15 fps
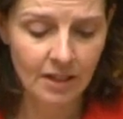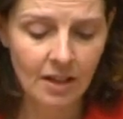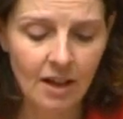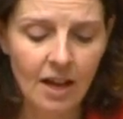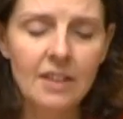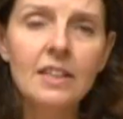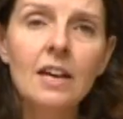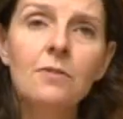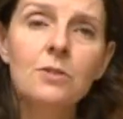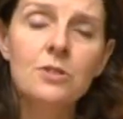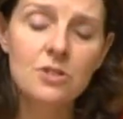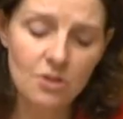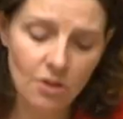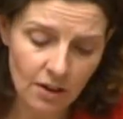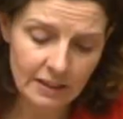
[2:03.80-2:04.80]
I therefore
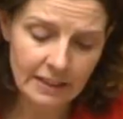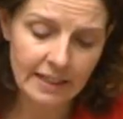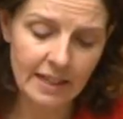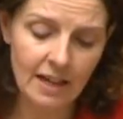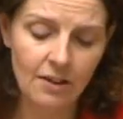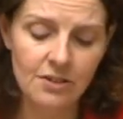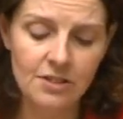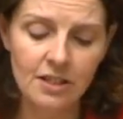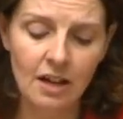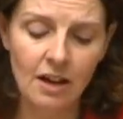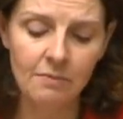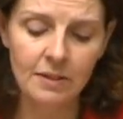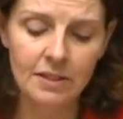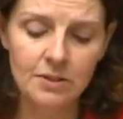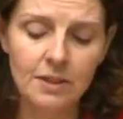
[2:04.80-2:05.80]
strongly encourage the
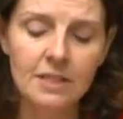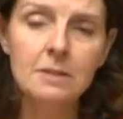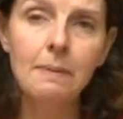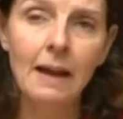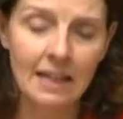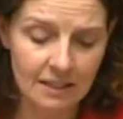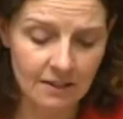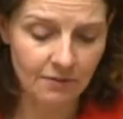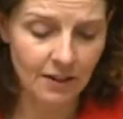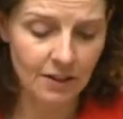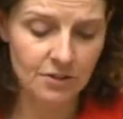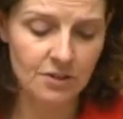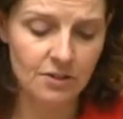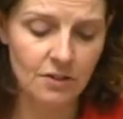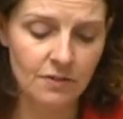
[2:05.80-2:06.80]
government to expand the
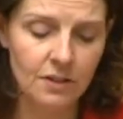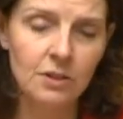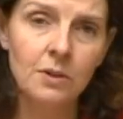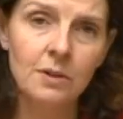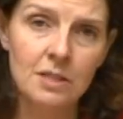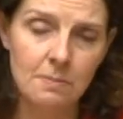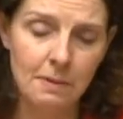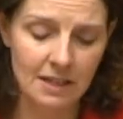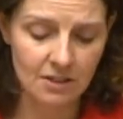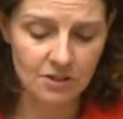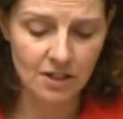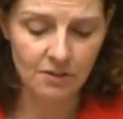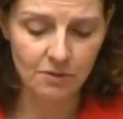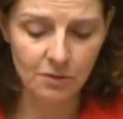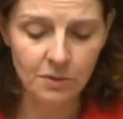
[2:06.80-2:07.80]
functions of the new Inspector
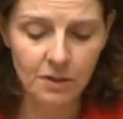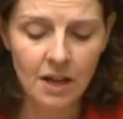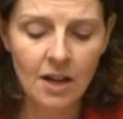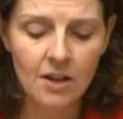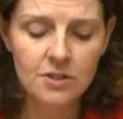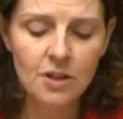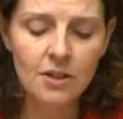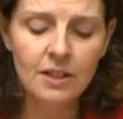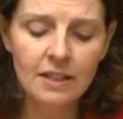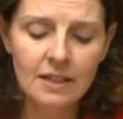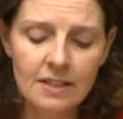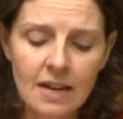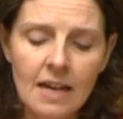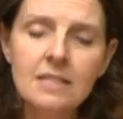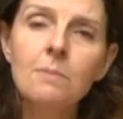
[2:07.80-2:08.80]
General so that
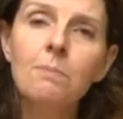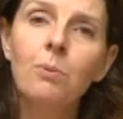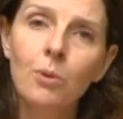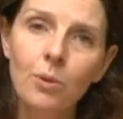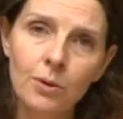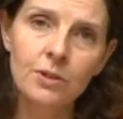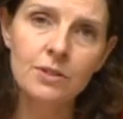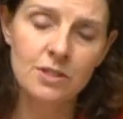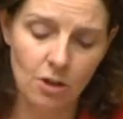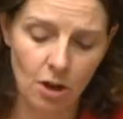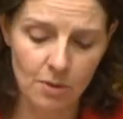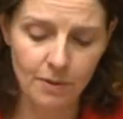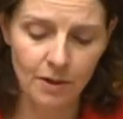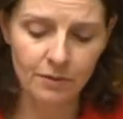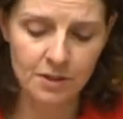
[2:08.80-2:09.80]
it has a broader
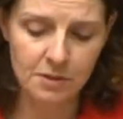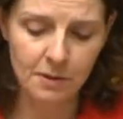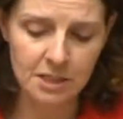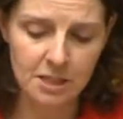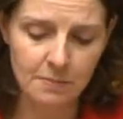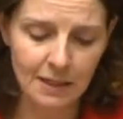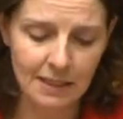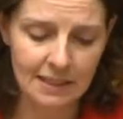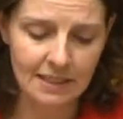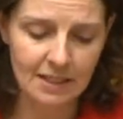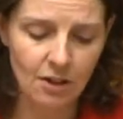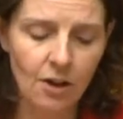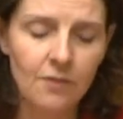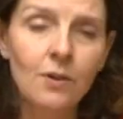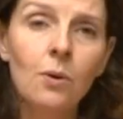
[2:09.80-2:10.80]
scope of
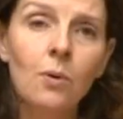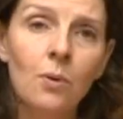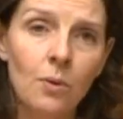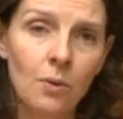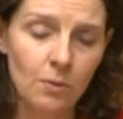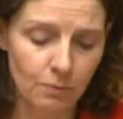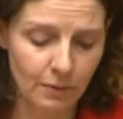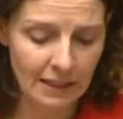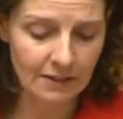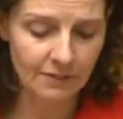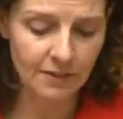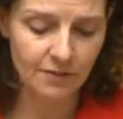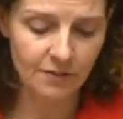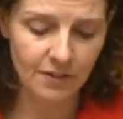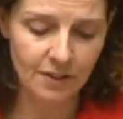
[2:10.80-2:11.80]
responsibility over all
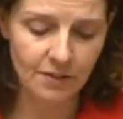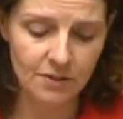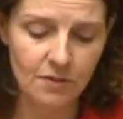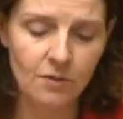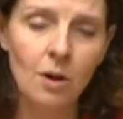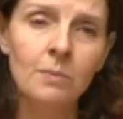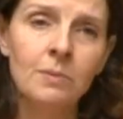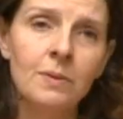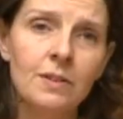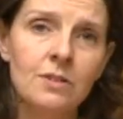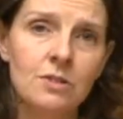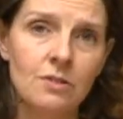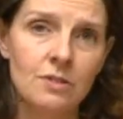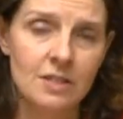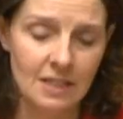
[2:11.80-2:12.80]
relevant fields of
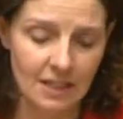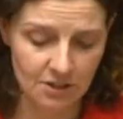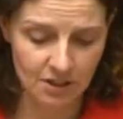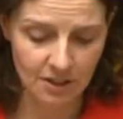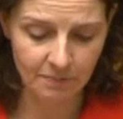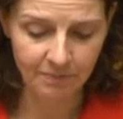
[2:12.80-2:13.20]
Commonwealth jurisdiction,